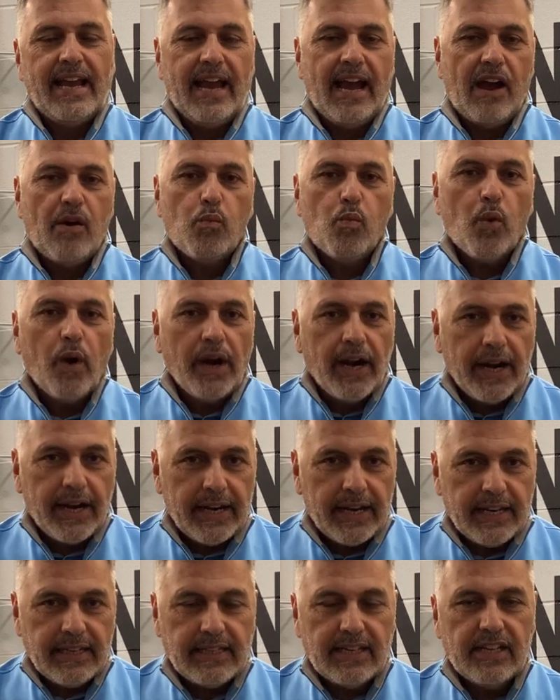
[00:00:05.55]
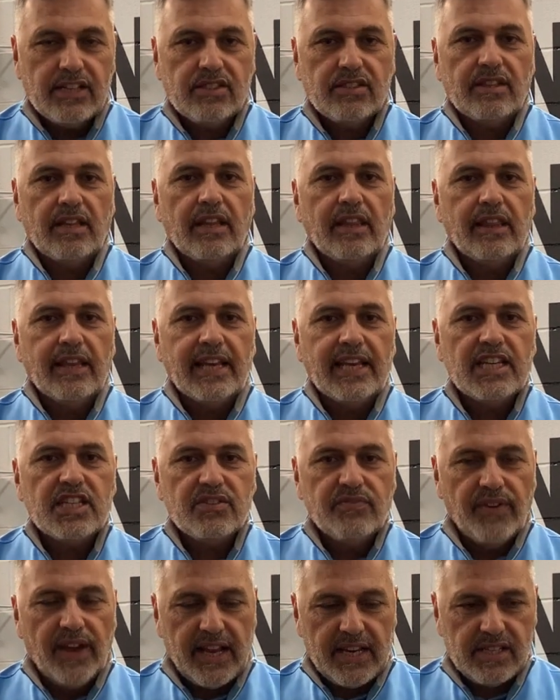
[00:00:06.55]
I'm wearing it. It's the Lynx
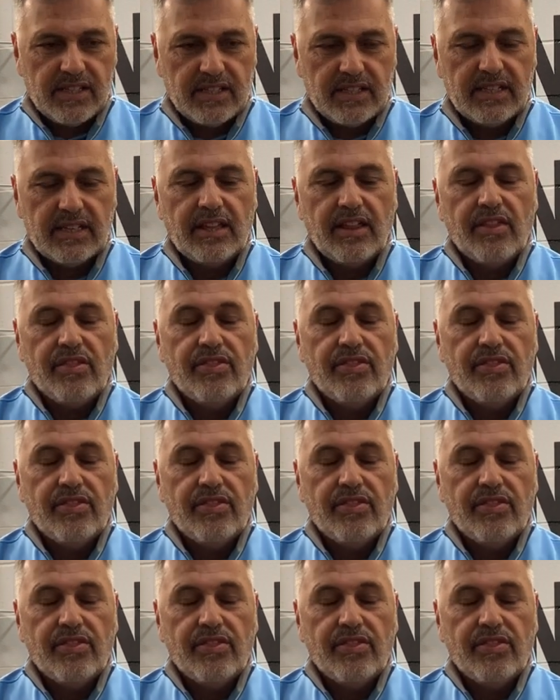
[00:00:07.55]
vest.